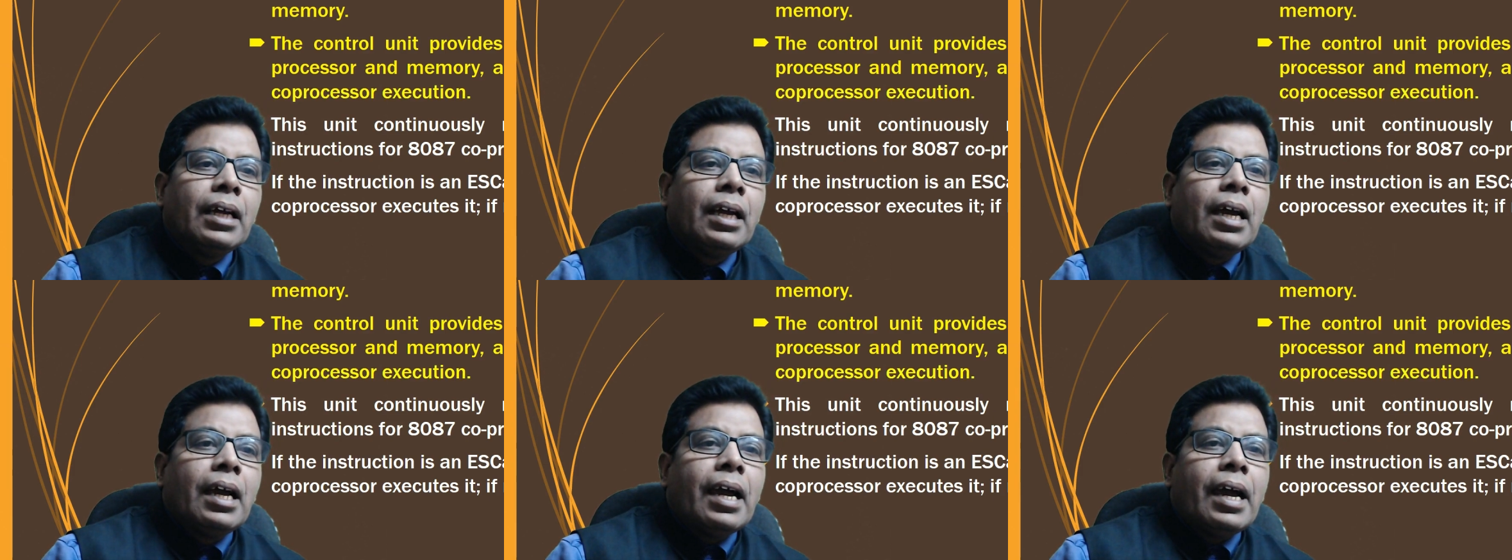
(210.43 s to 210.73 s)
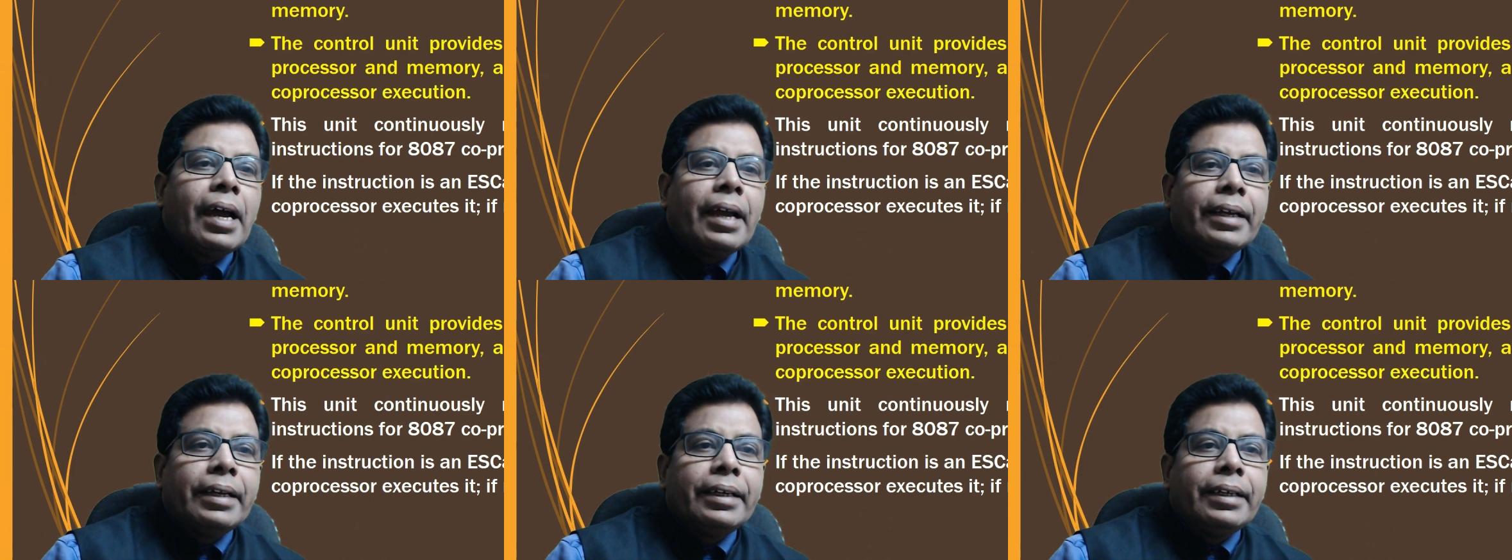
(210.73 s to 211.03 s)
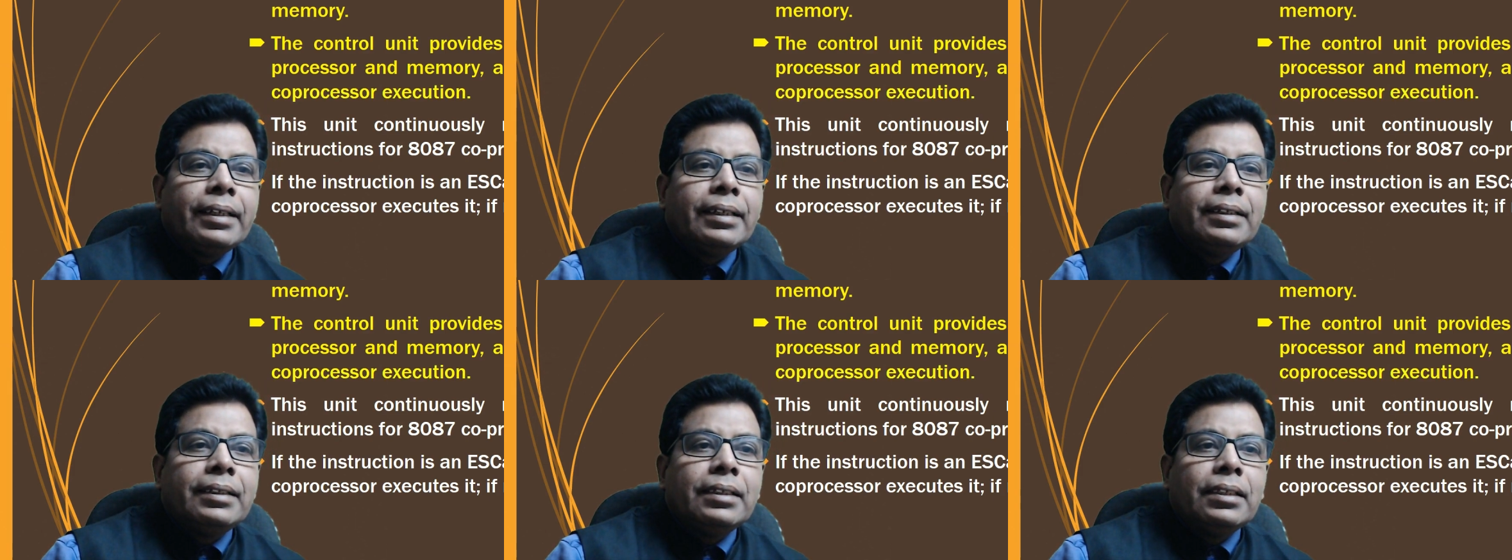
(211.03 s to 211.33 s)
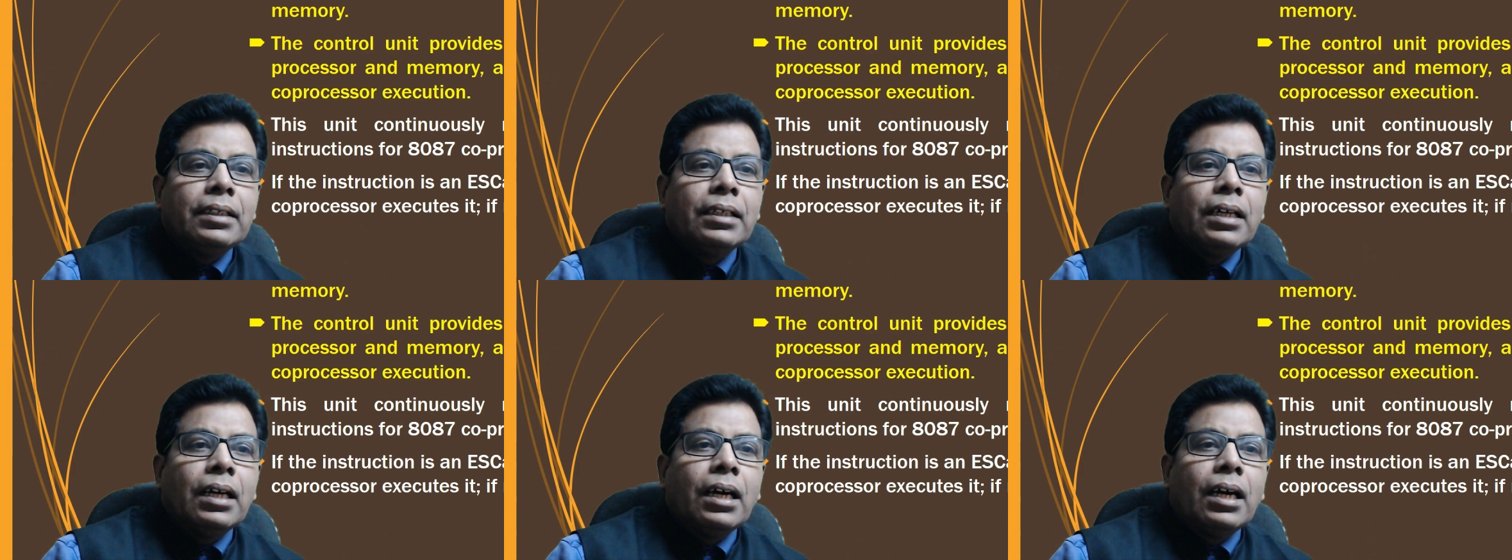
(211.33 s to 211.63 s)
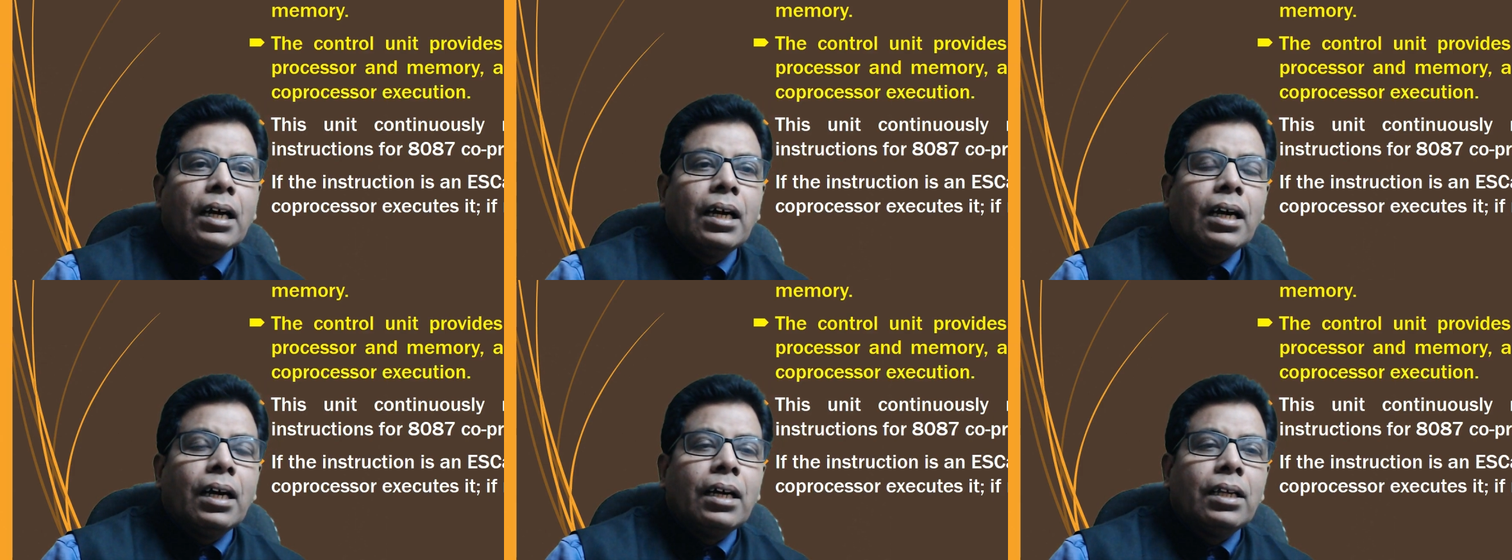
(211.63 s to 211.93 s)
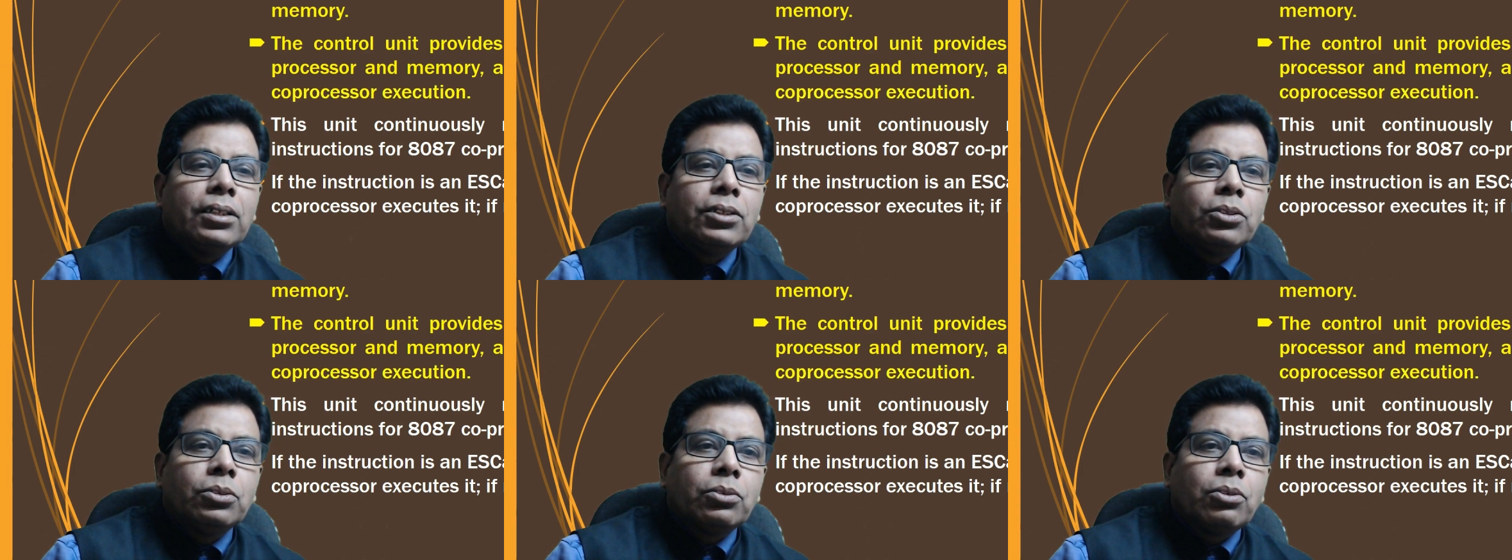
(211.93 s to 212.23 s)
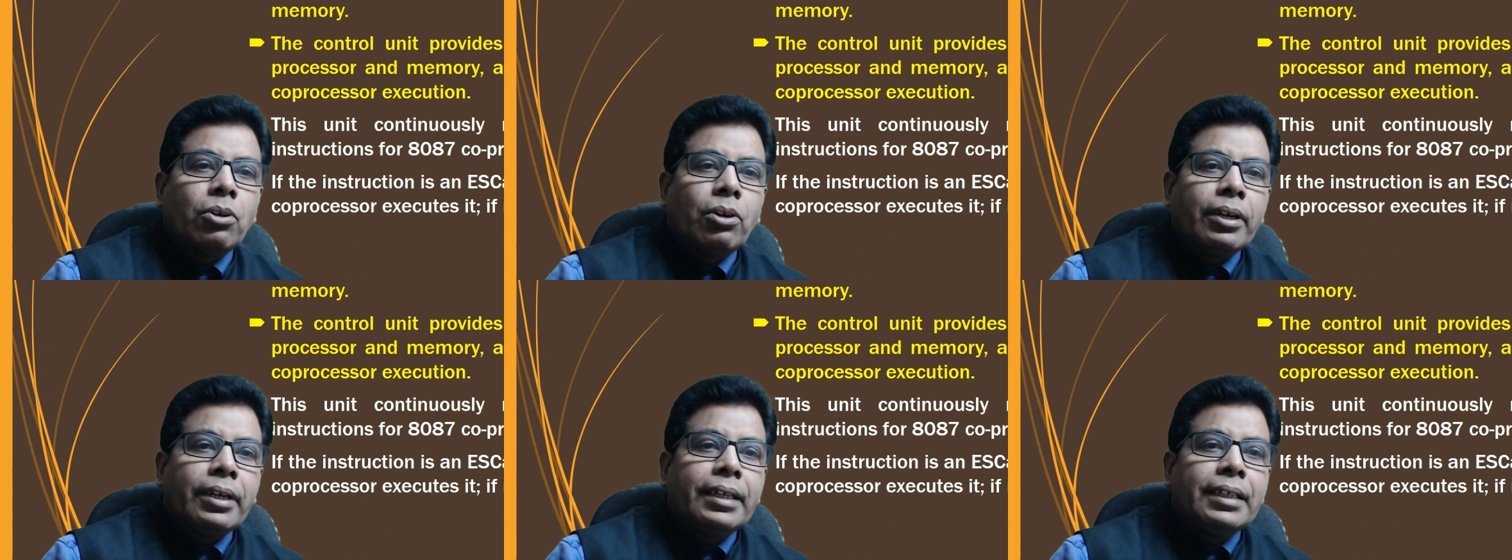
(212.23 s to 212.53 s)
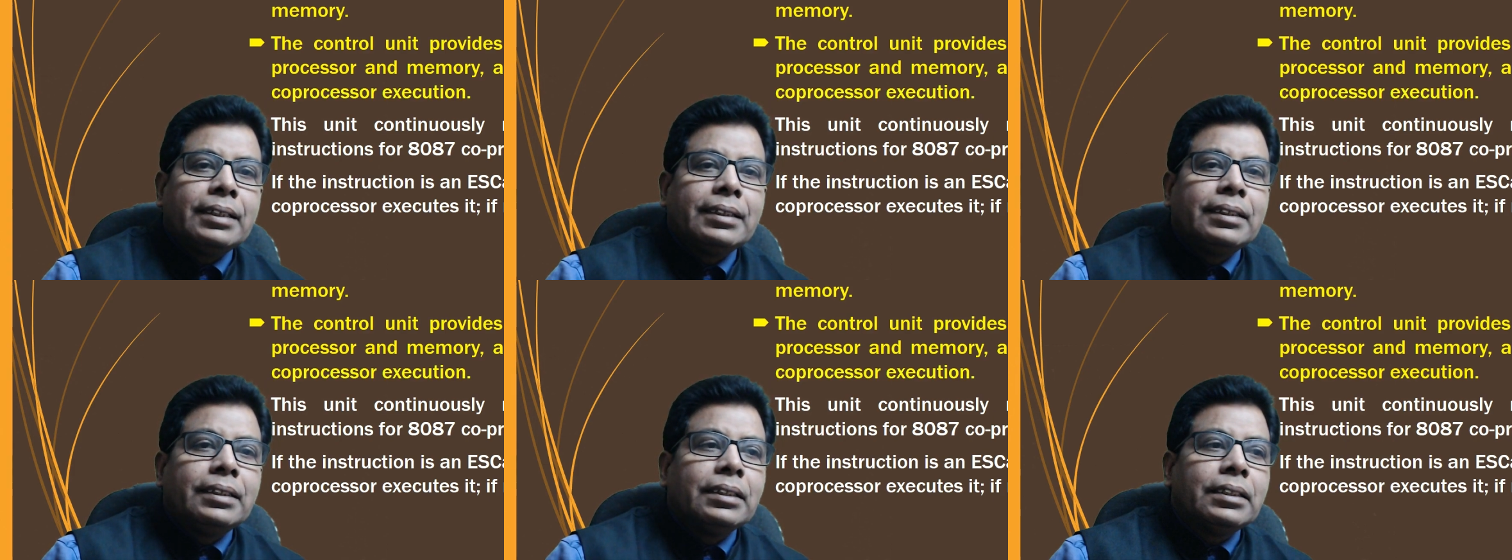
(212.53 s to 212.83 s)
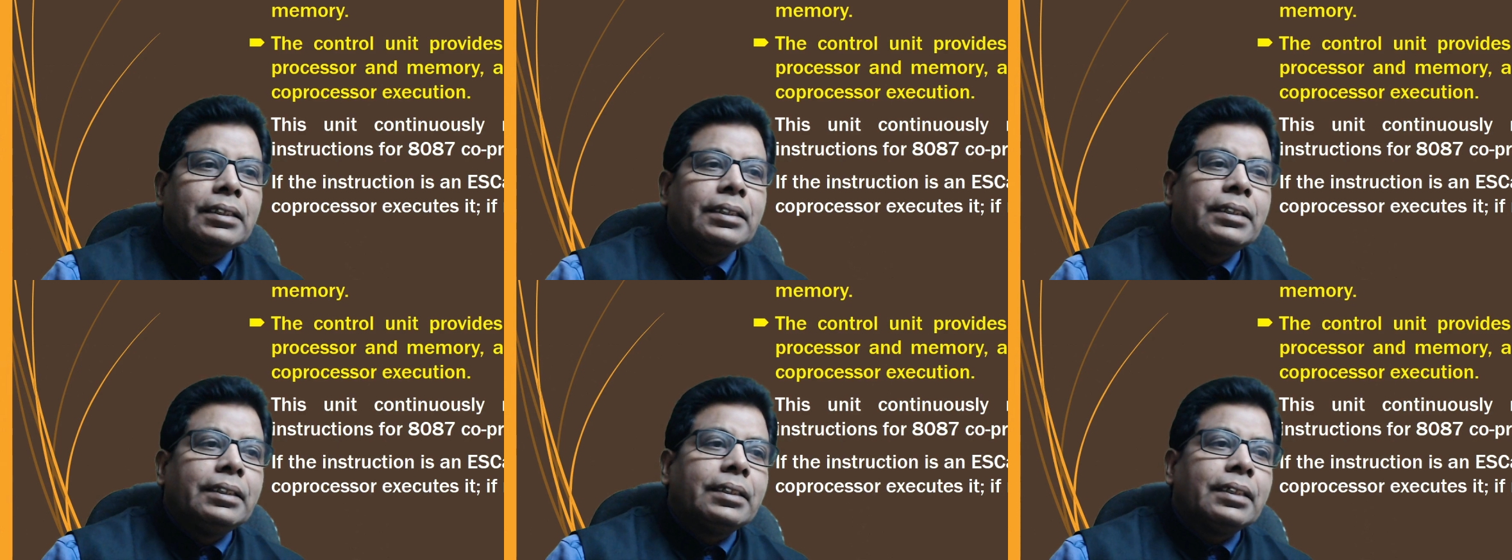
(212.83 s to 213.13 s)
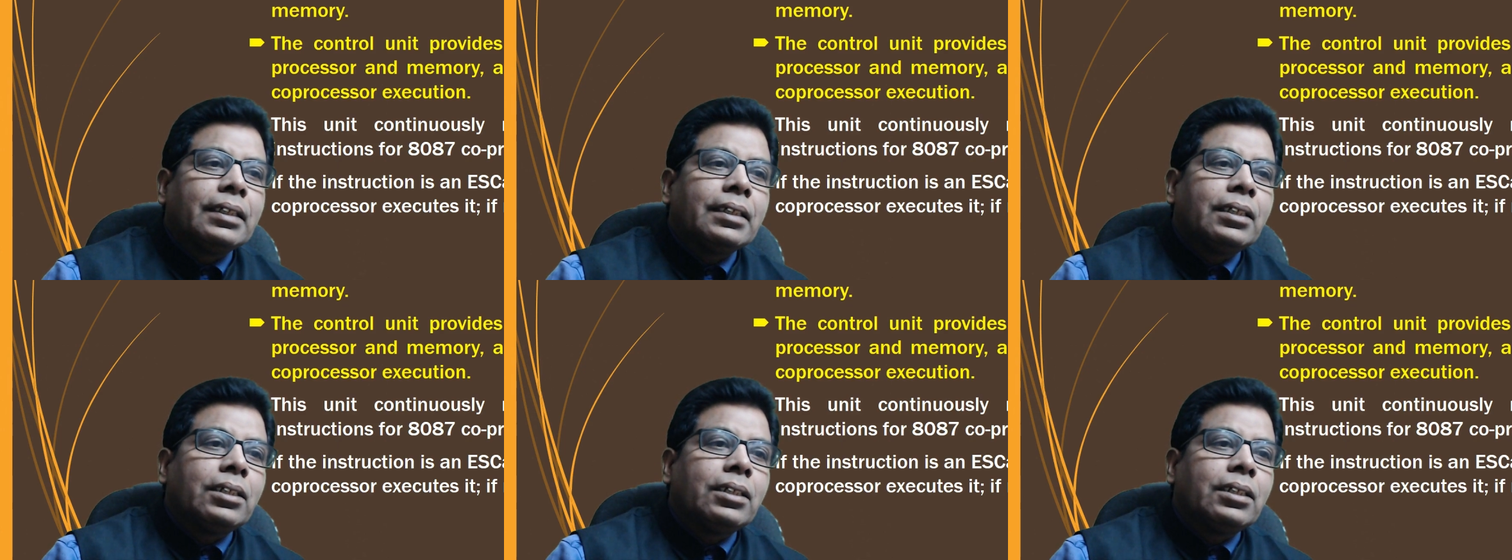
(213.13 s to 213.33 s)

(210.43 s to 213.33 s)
and it is also coordinates the internal